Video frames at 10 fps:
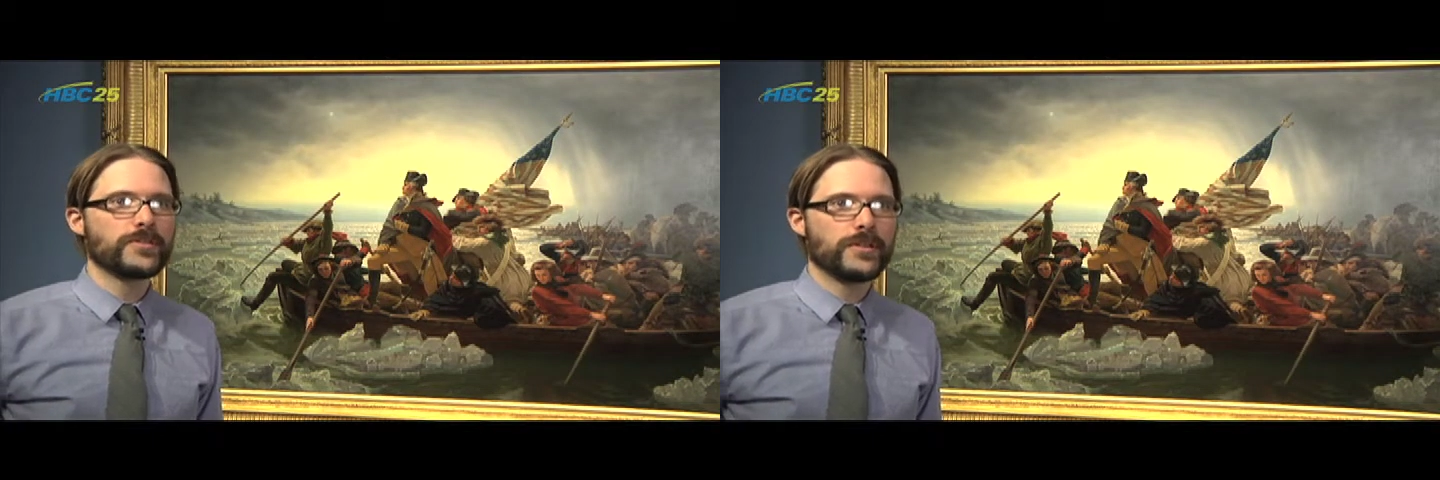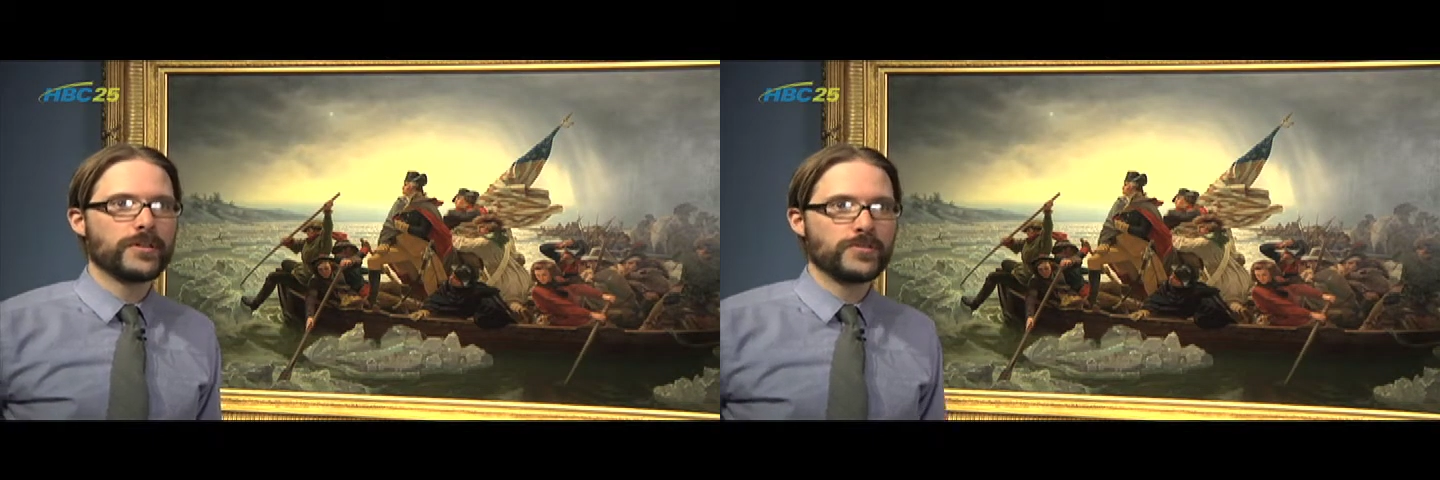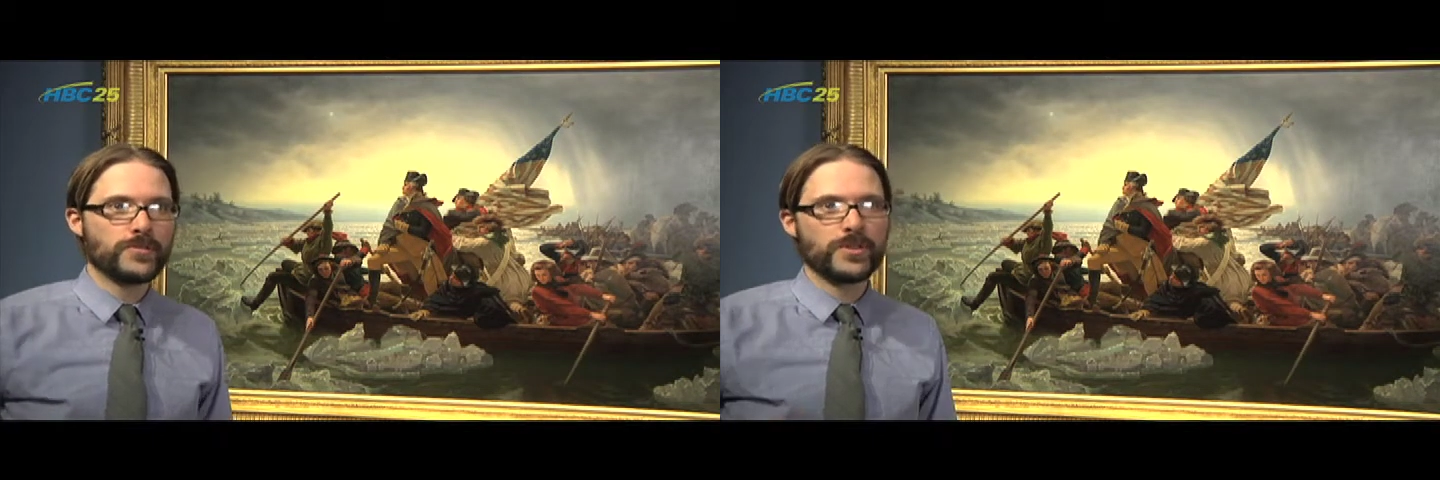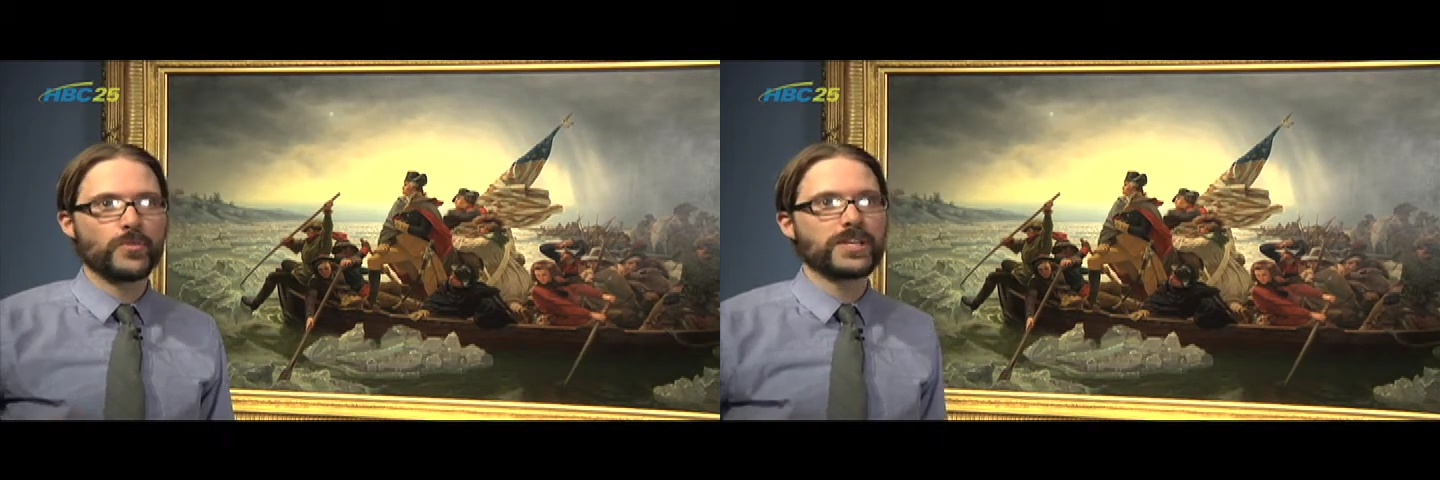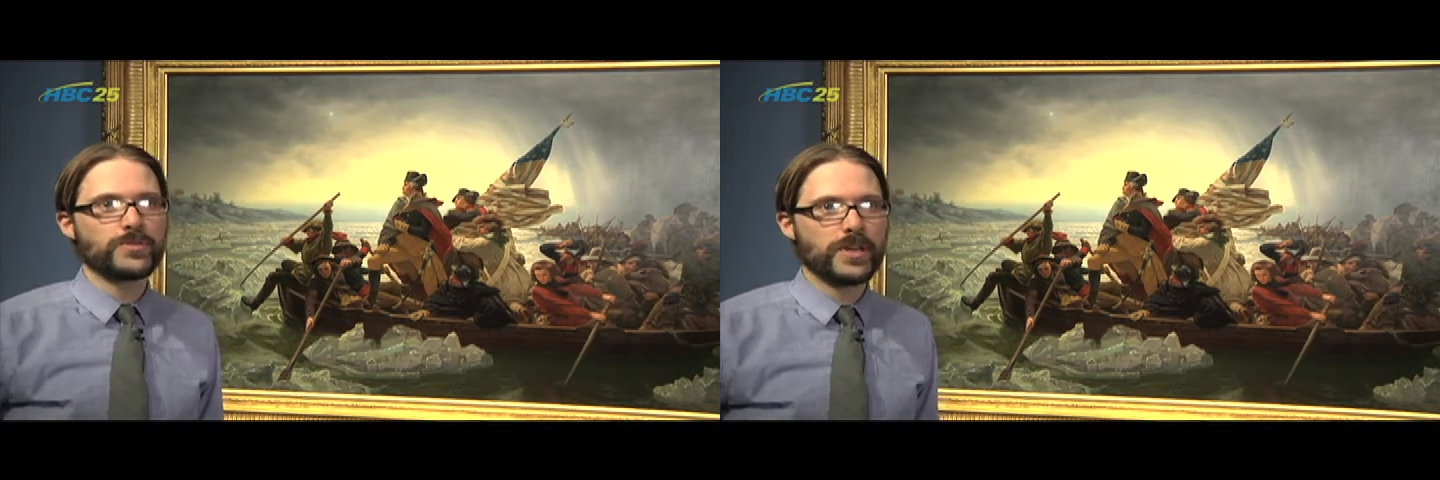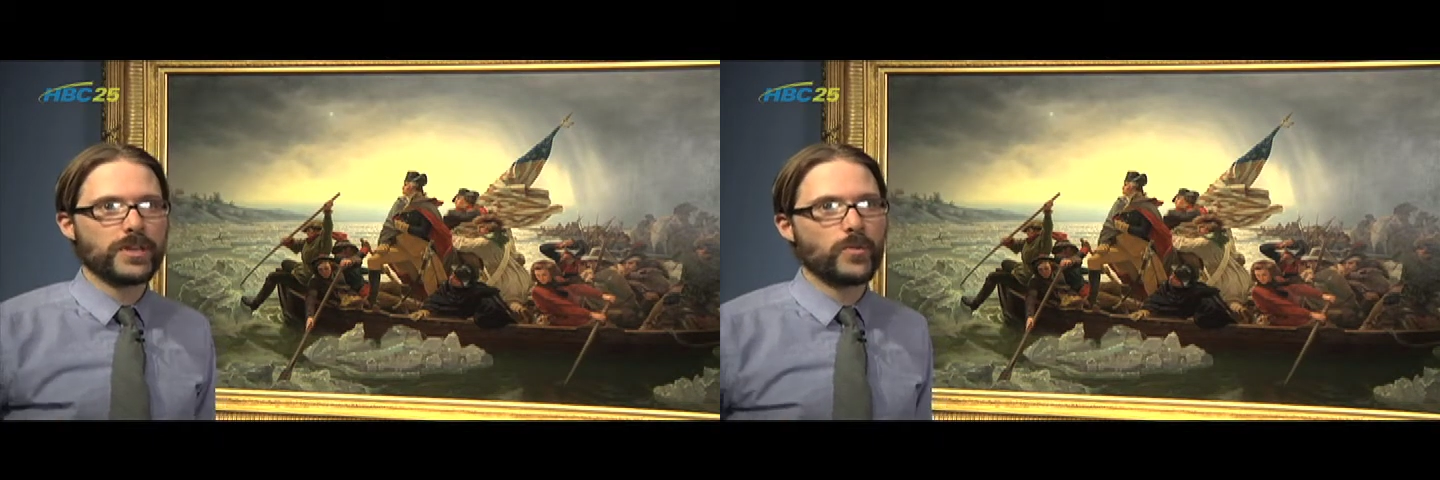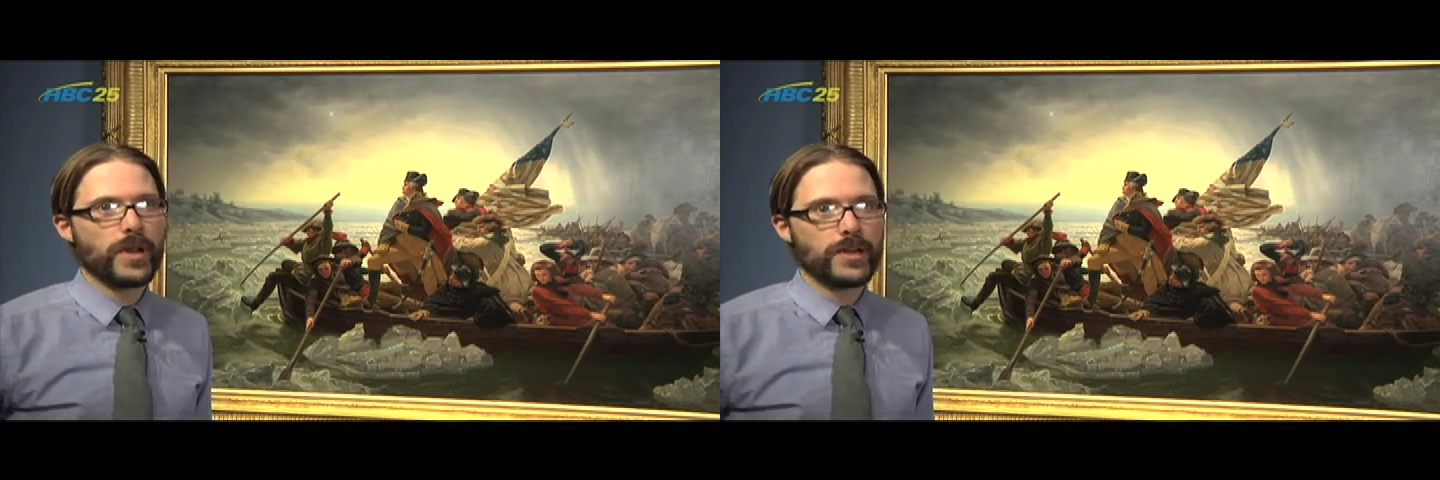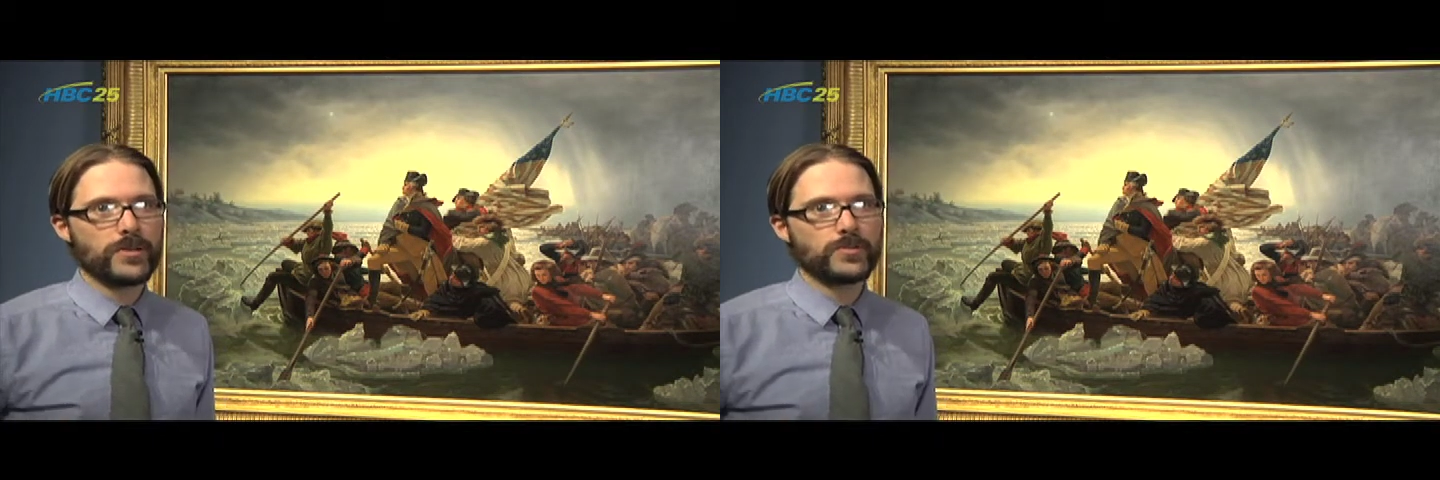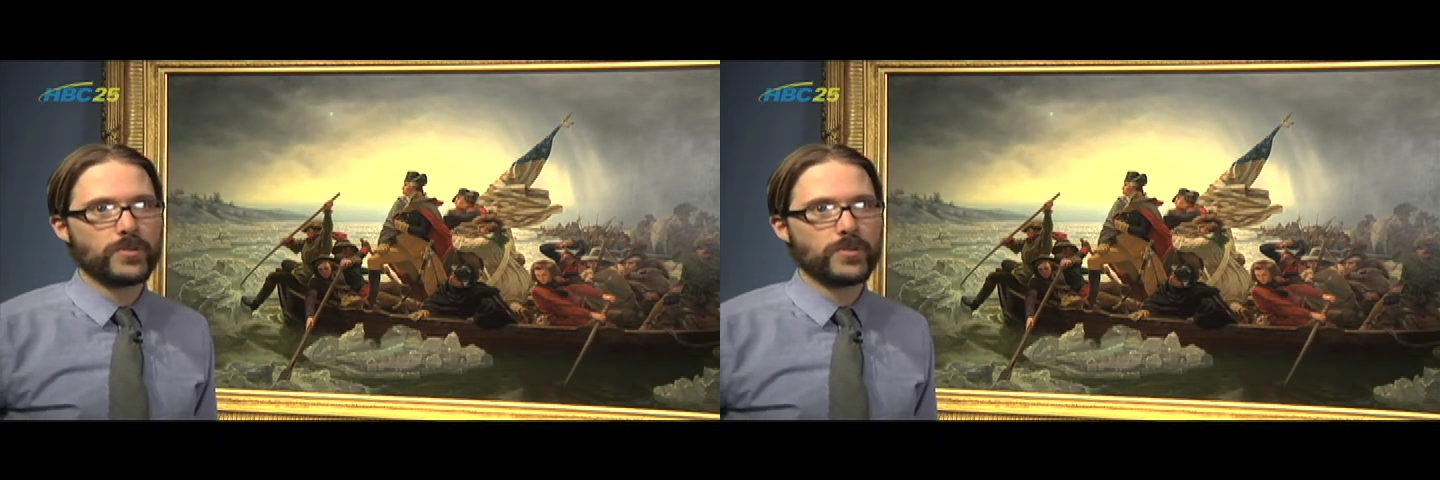So it was in the West Wing of the White House,